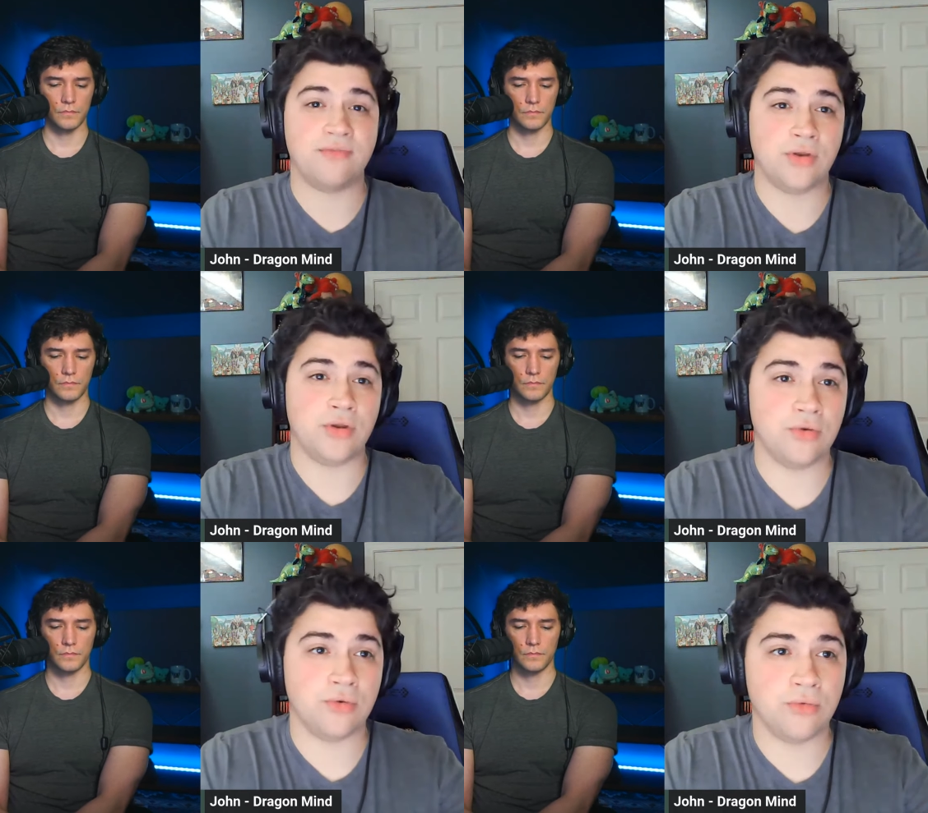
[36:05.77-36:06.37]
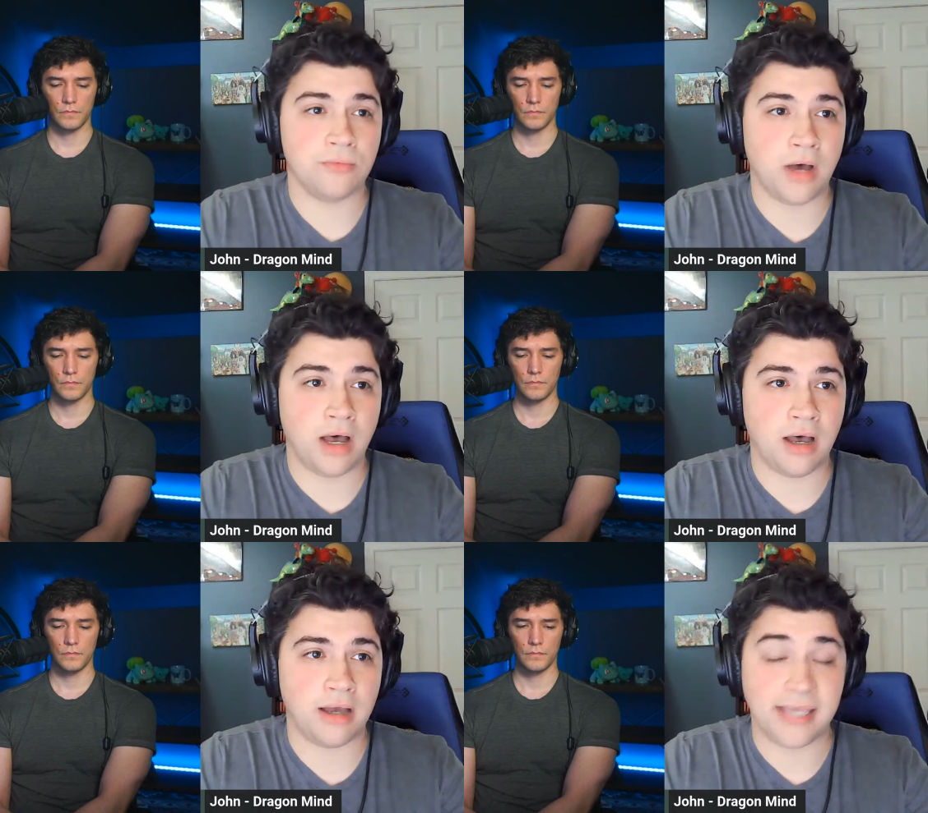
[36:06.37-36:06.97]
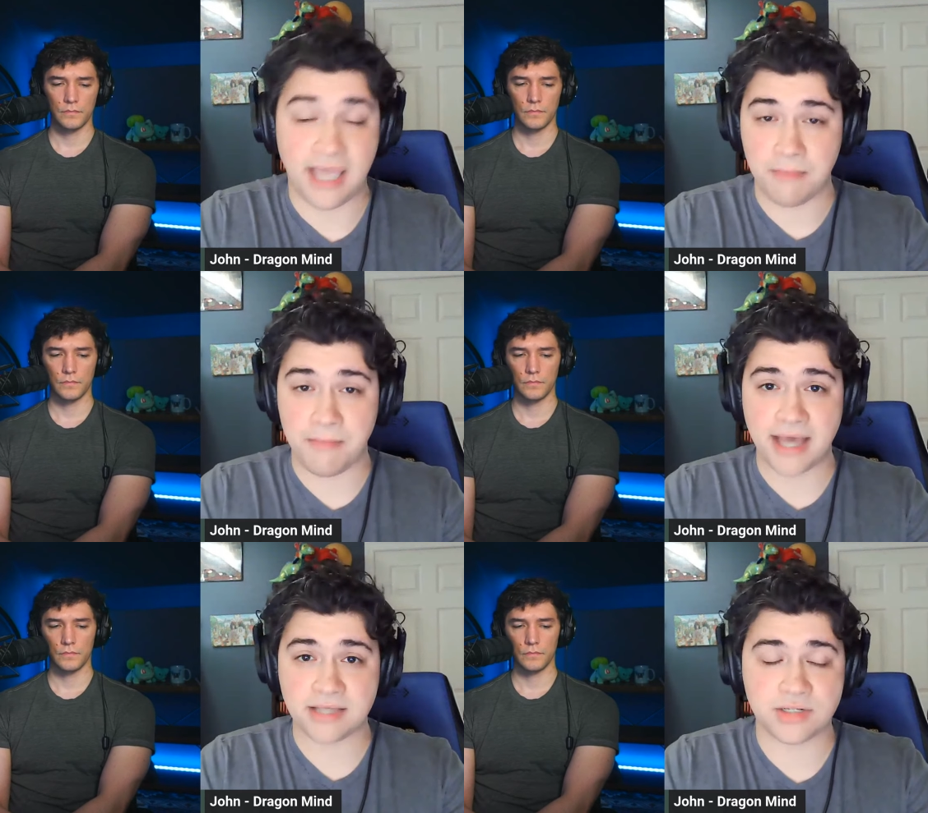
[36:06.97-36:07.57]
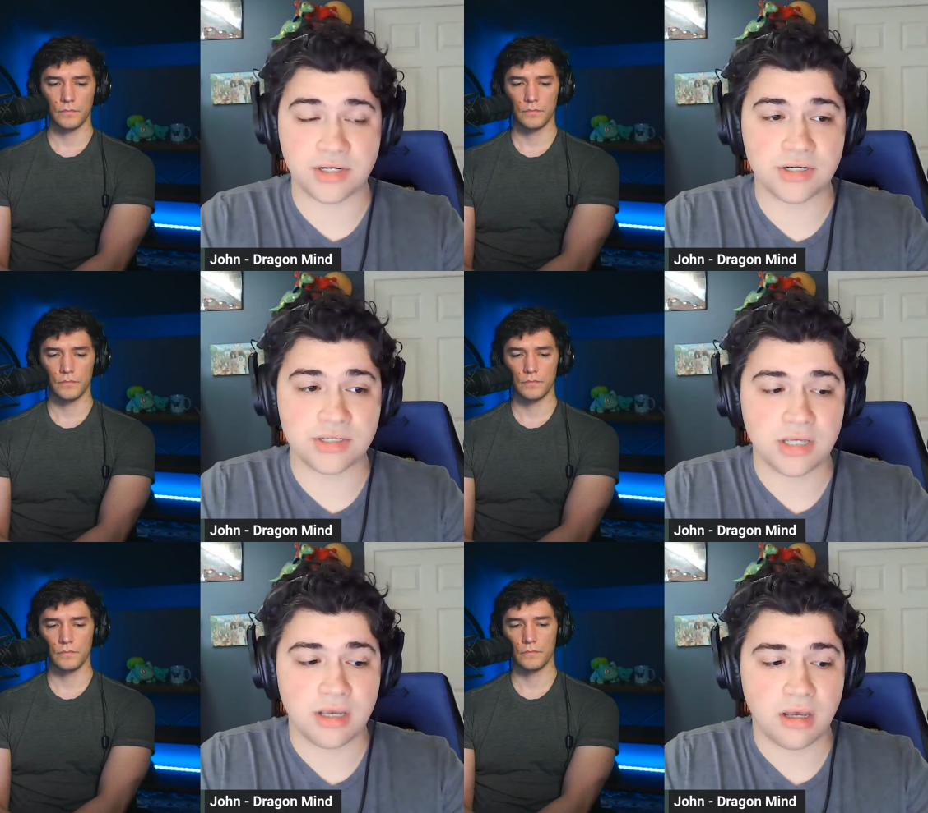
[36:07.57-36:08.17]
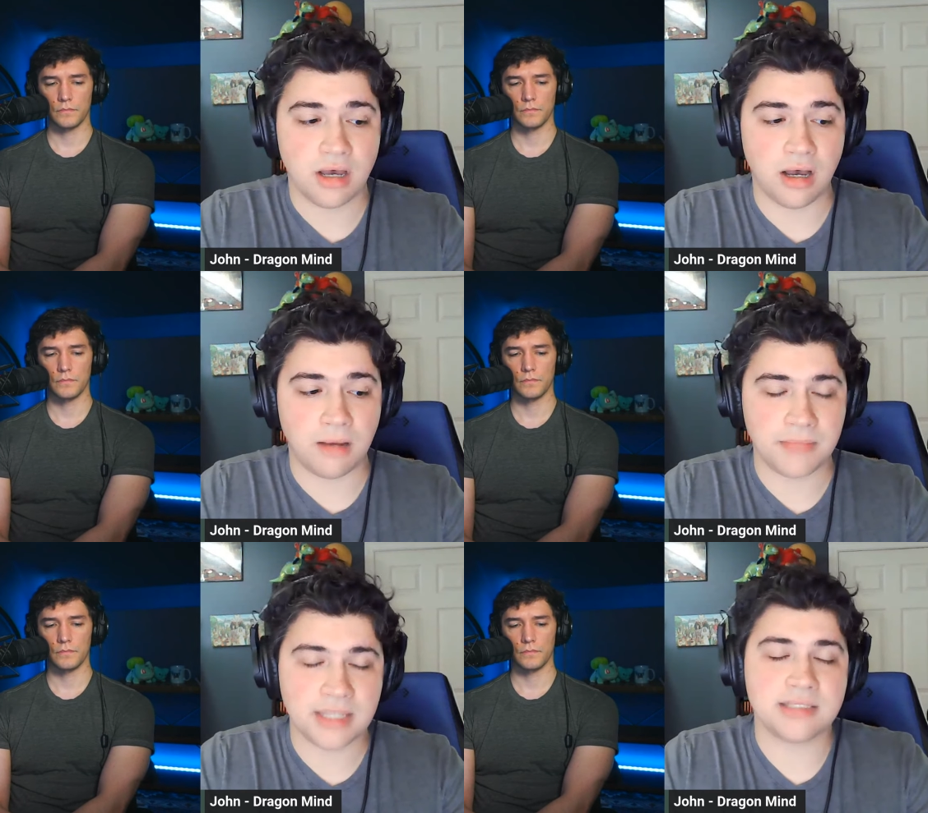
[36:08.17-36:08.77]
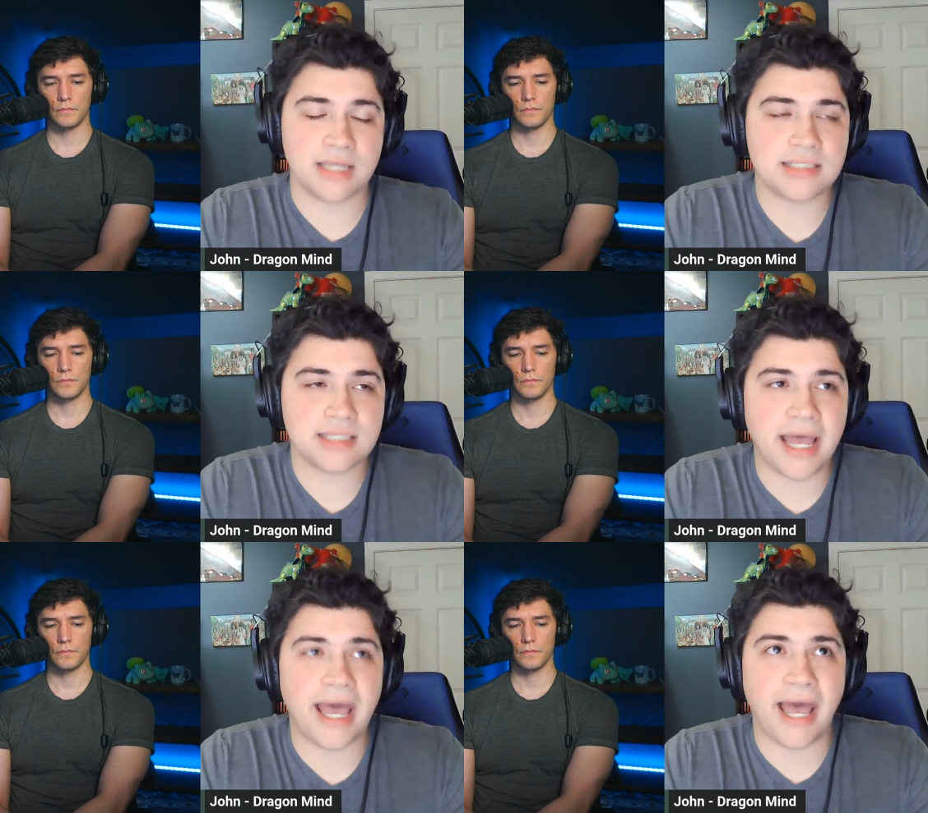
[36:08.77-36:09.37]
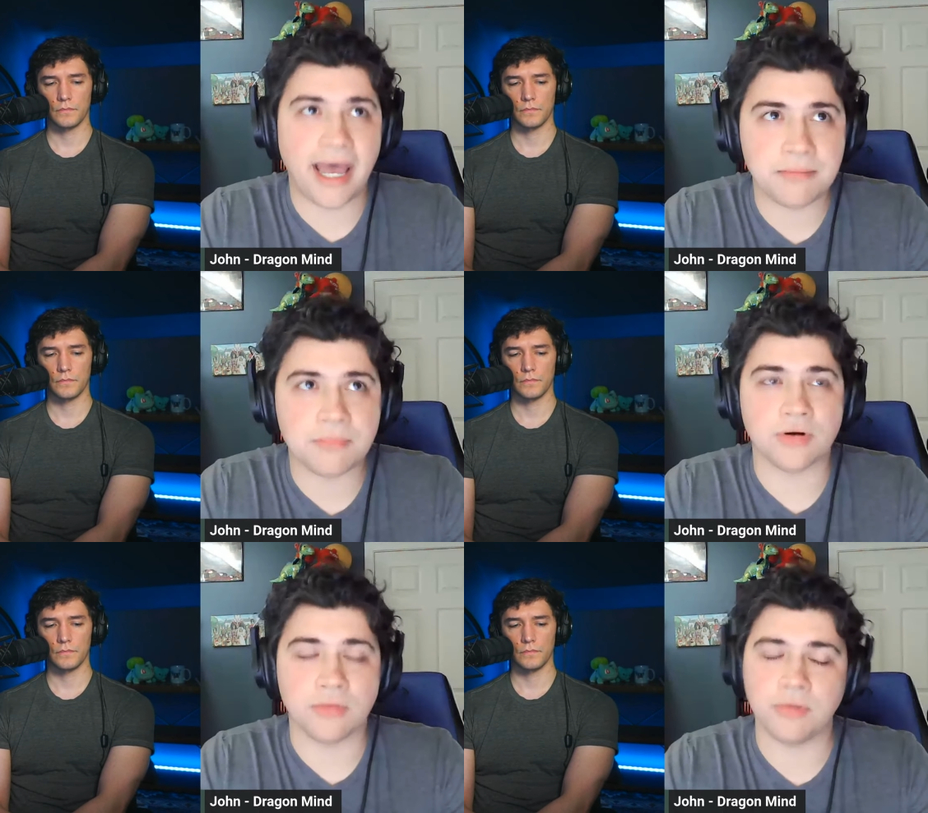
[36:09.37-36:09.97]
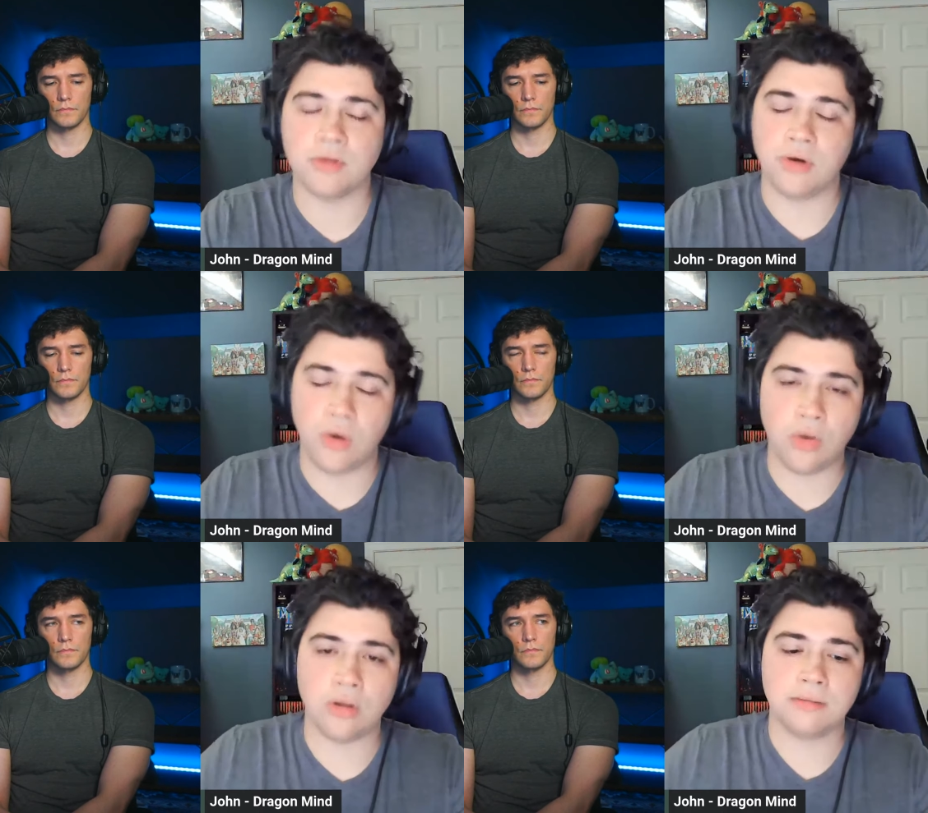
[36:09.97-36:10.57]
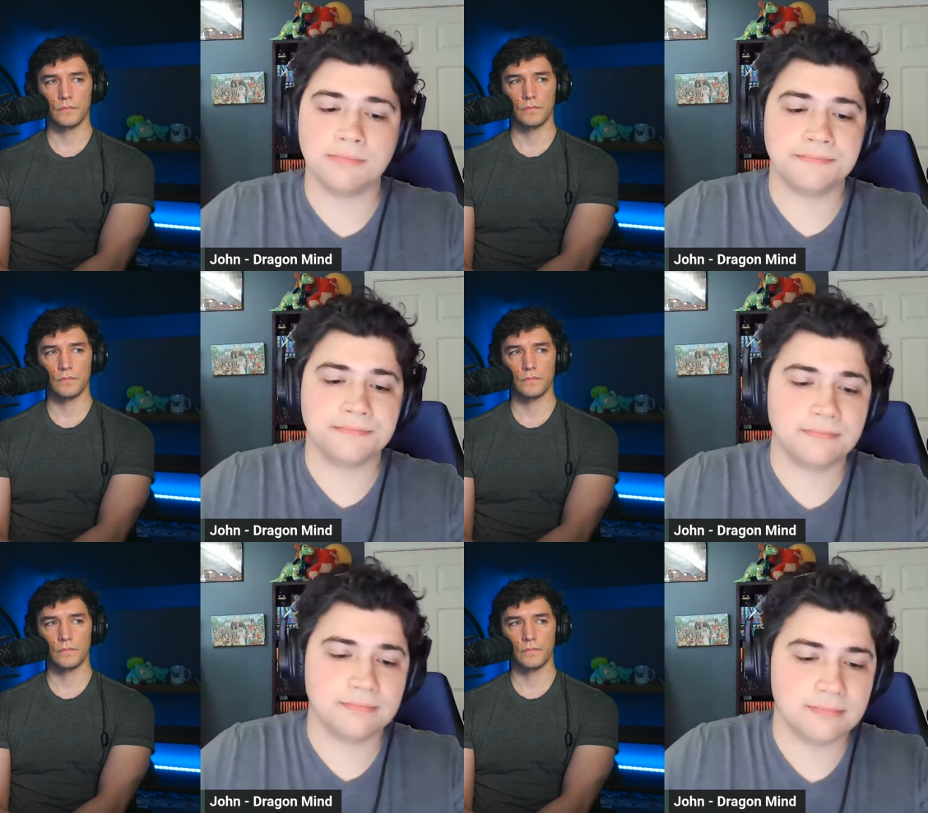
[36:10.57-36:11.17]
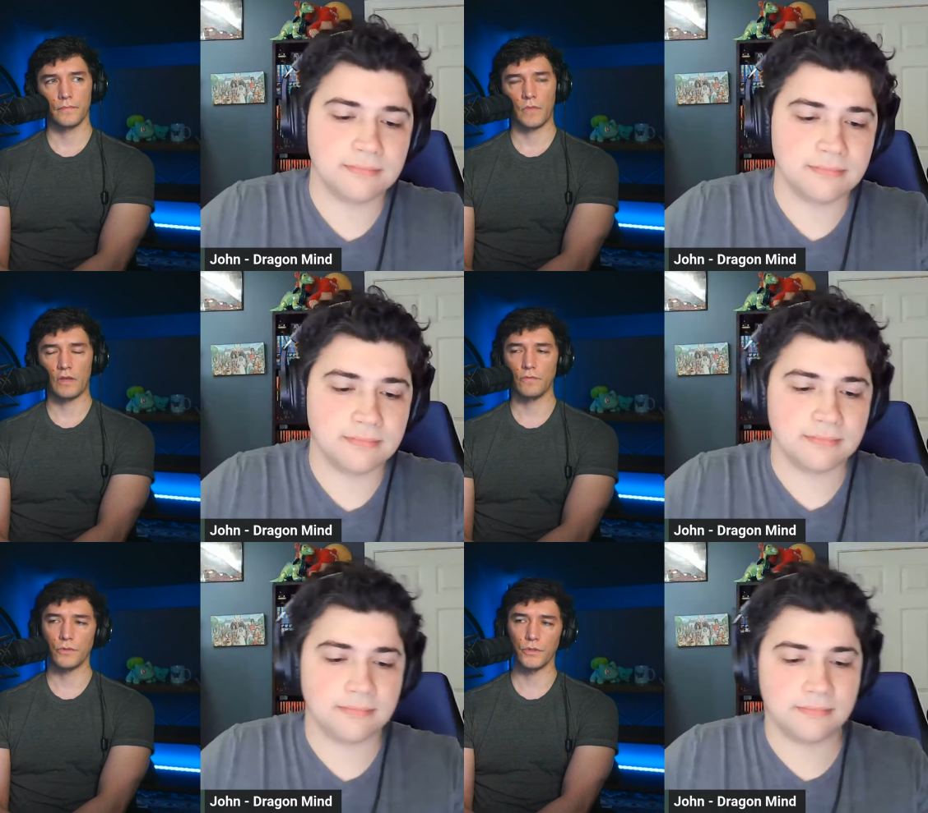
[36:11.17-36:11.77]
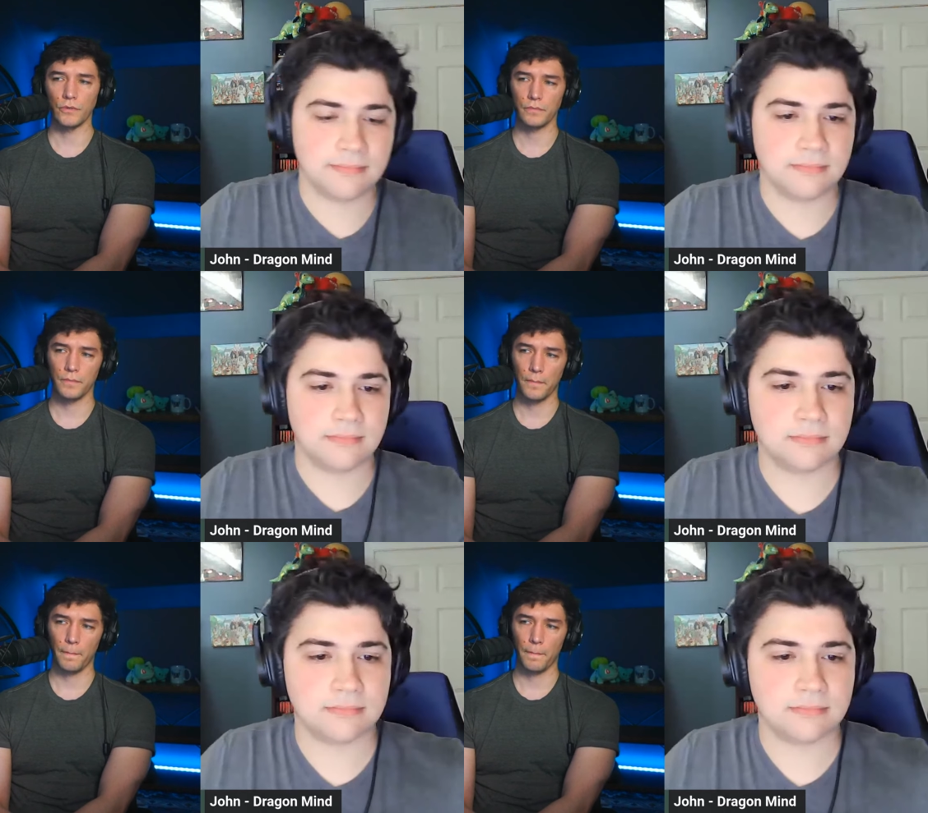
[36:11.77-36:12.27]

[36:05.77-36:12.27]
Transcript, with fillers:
Speaker 1: new game masters, it's an admirable goal.
Speaker 2: For sure.